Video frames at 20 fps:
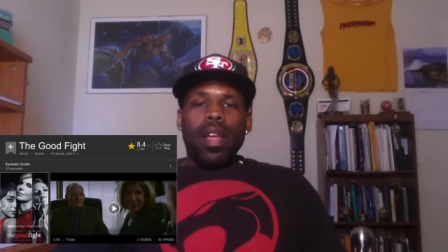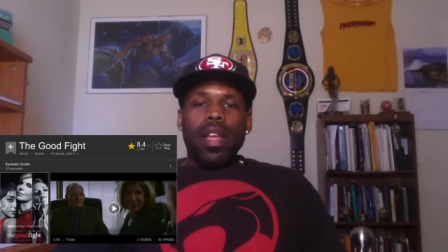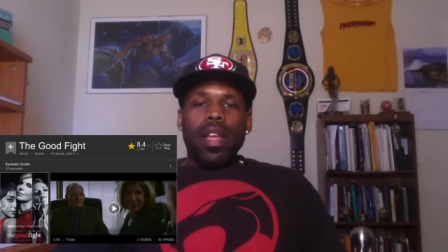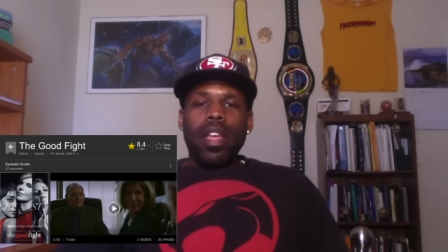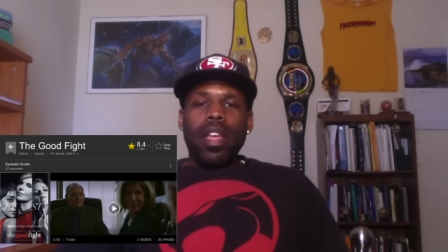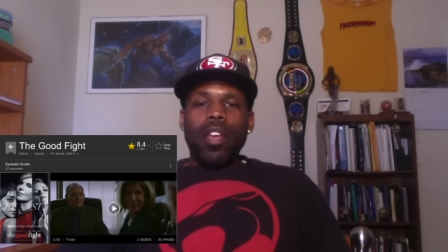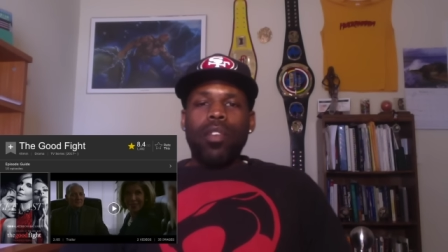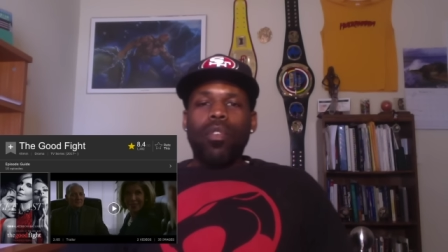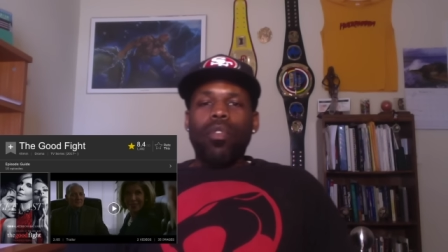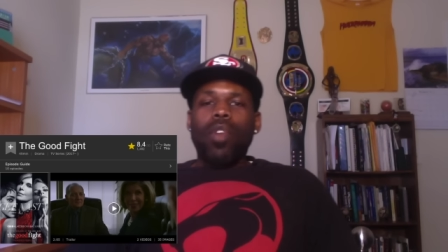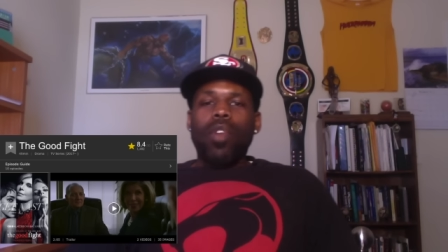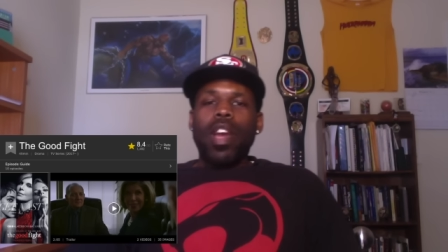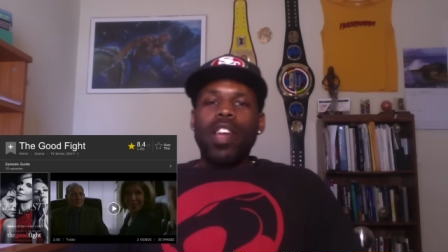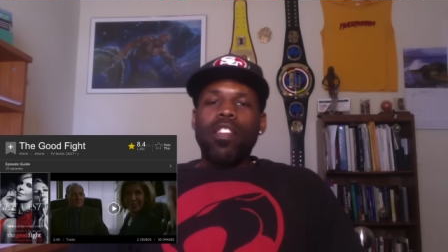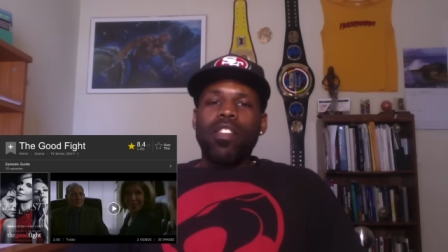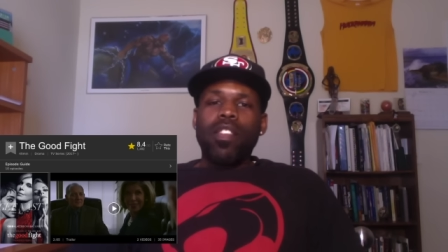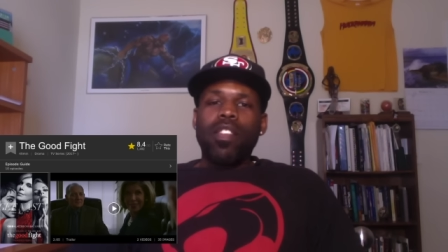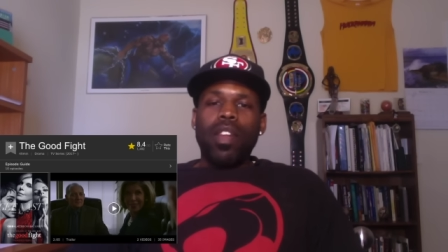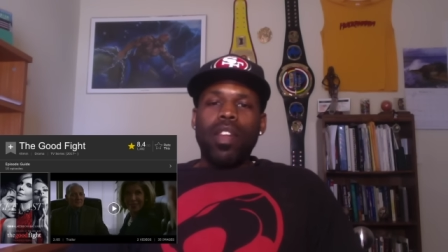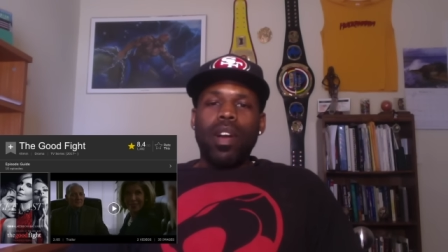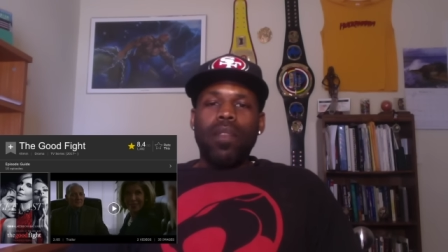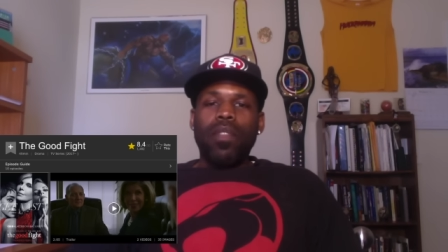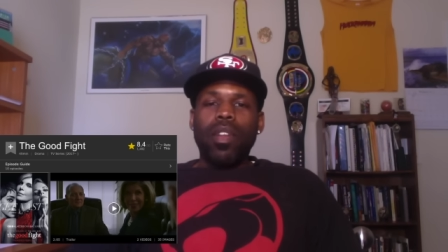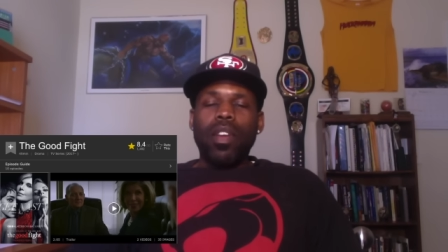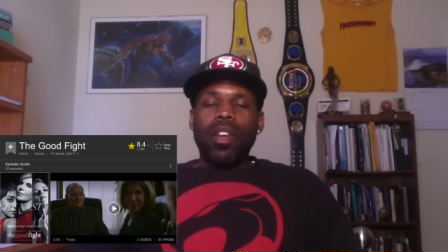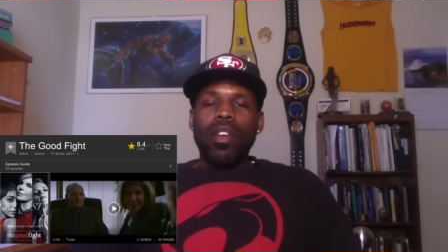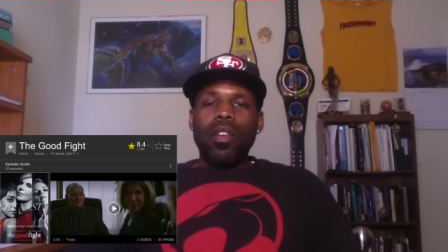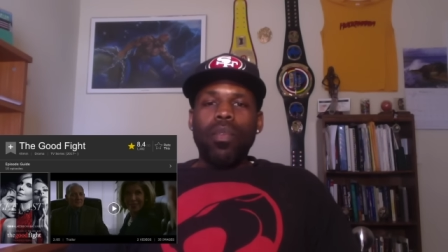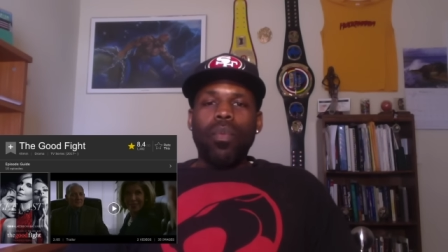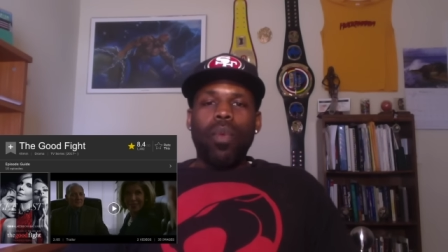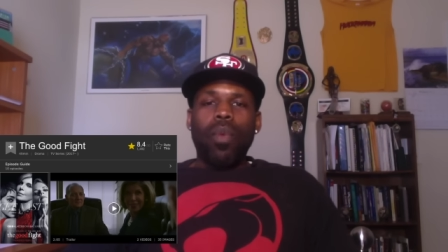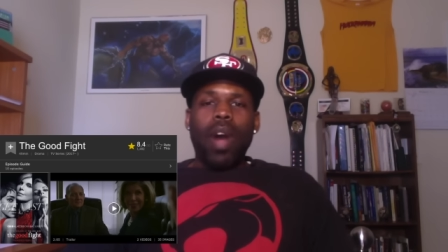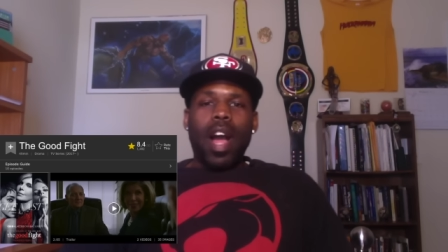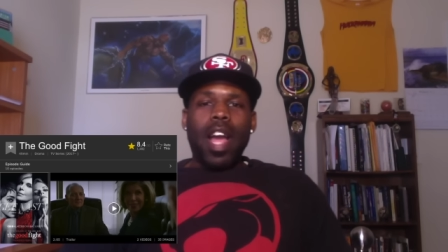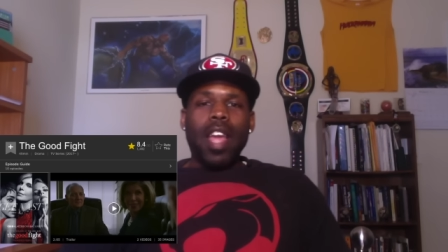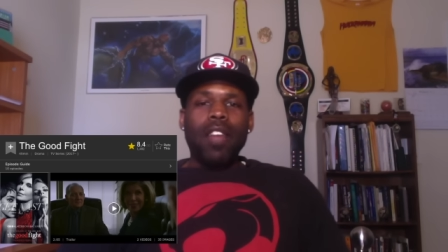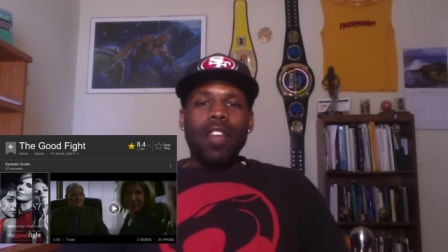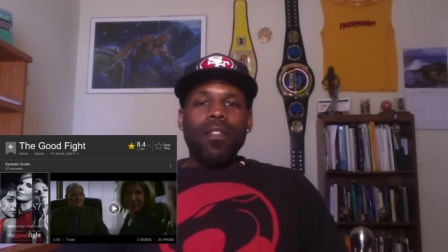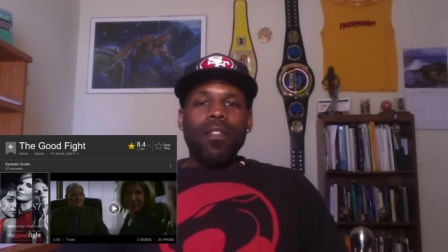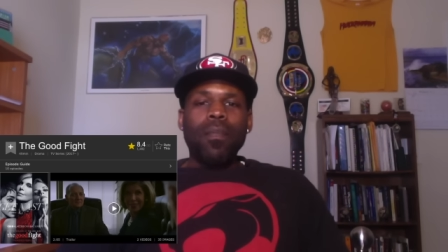iteration of The Good
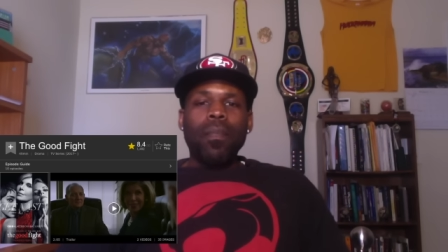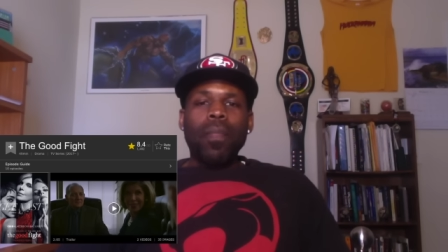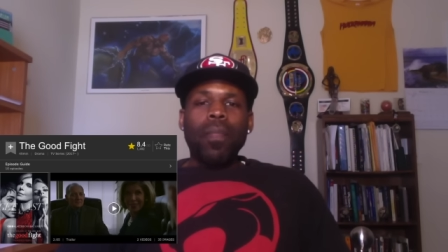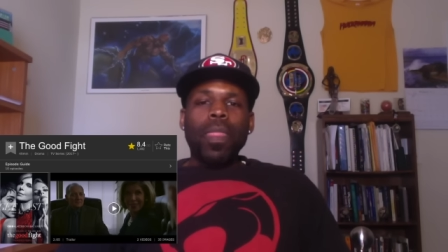Wife.